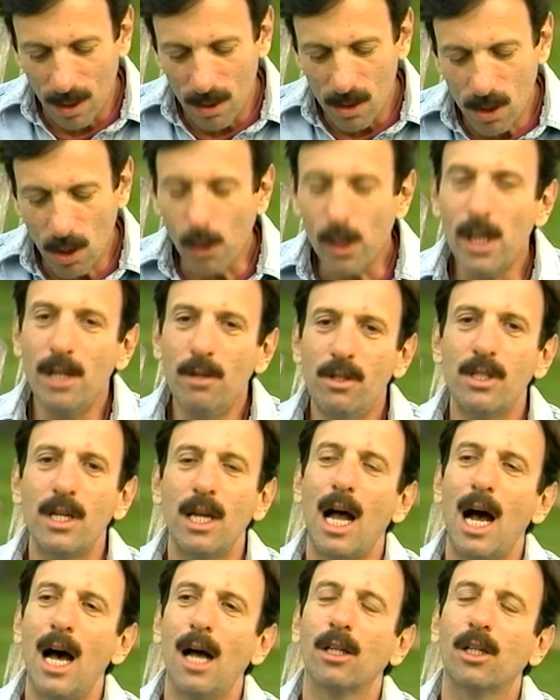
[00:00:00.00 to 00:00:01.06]
So he
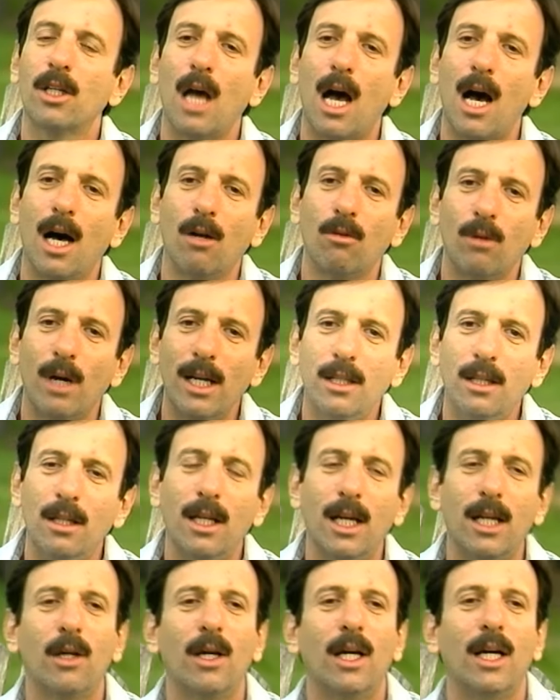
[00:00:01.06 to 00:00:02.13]
said, I'll write the
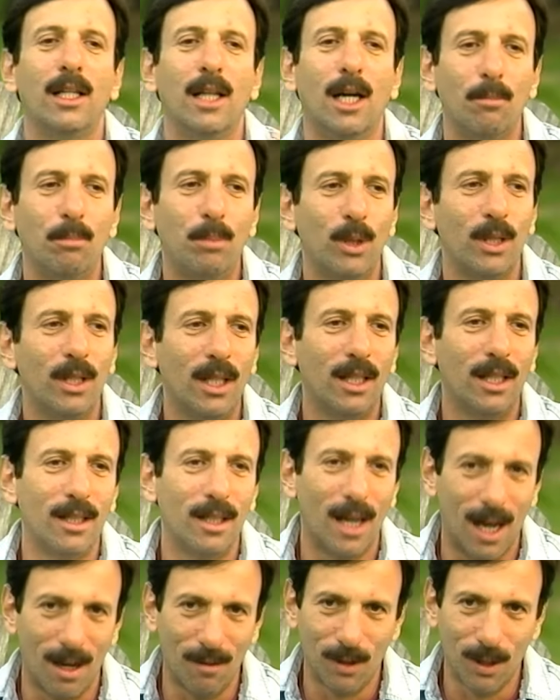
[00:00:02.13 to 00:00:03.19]
letter and I'll put it in
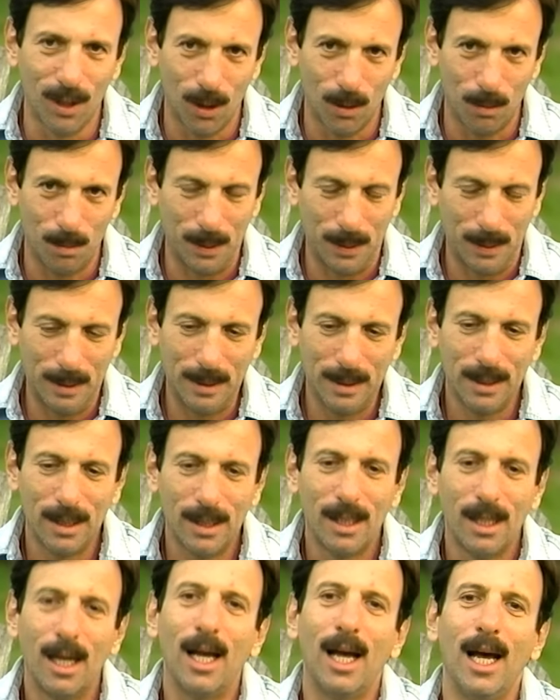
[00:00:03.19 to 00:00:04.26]
an envelope.
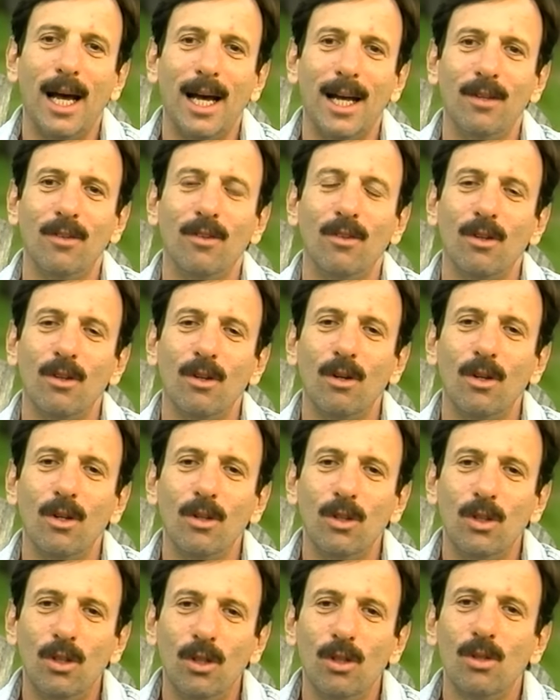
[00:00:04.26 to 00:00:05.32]
And
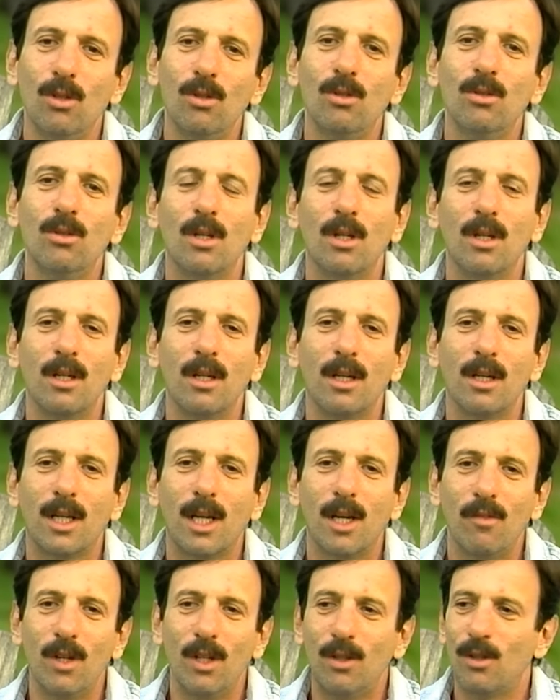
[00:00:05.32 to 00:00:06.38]
you
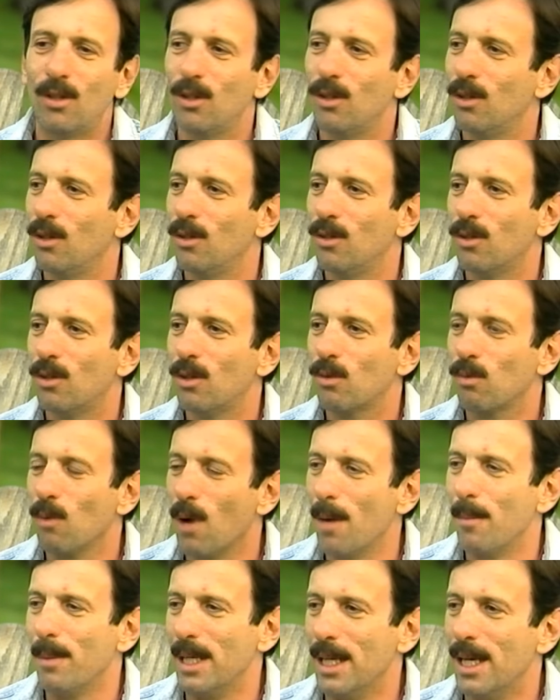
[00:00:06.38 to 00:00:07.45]
give it to
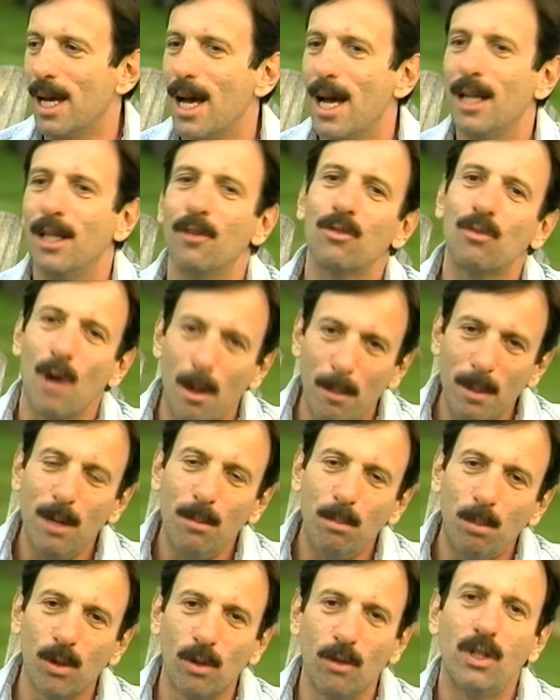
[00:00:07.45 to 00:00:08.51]
Swami. And if Swami
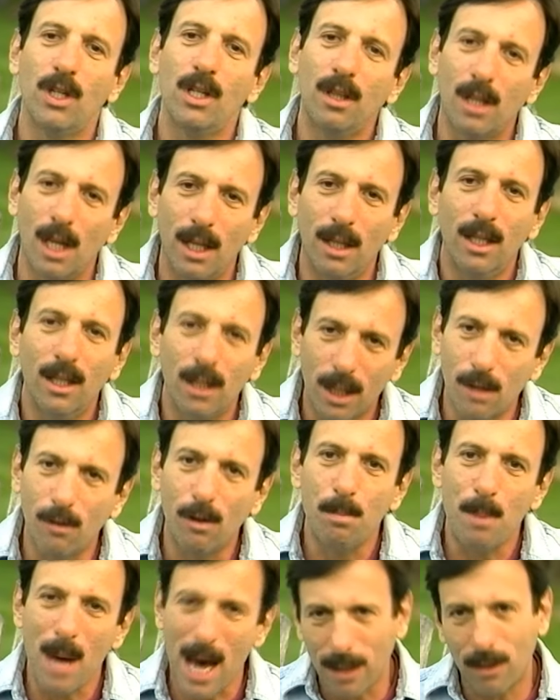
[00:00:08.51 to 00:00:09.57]
approves it, then he'll give
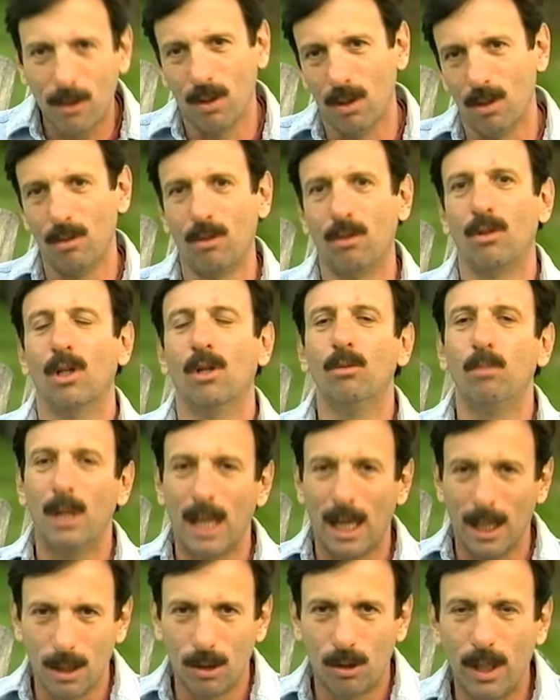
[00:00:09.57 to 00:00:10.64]
it back to you, you know.
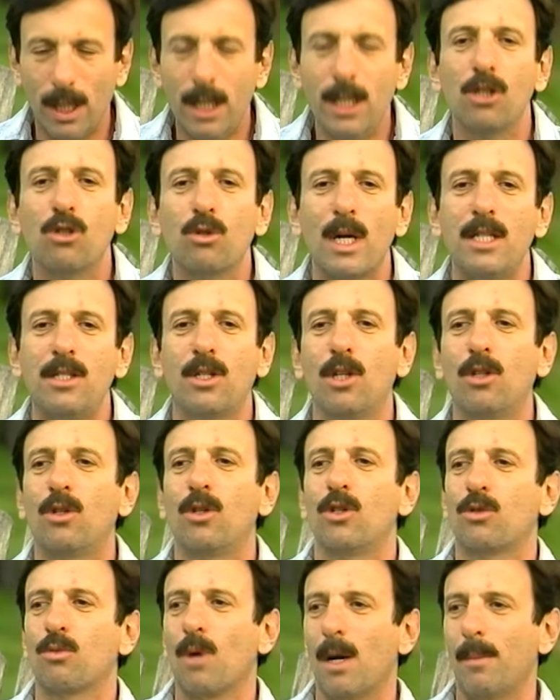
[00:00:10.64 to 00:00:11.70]
But he addressed it
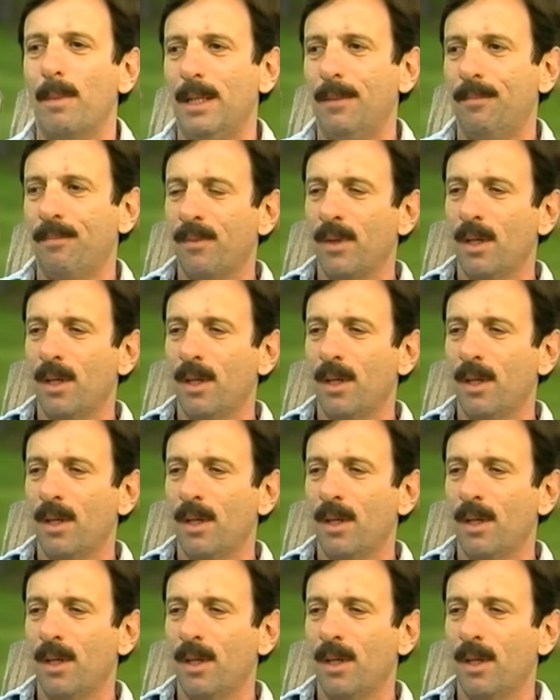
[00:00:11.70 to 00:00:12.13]
to Swami.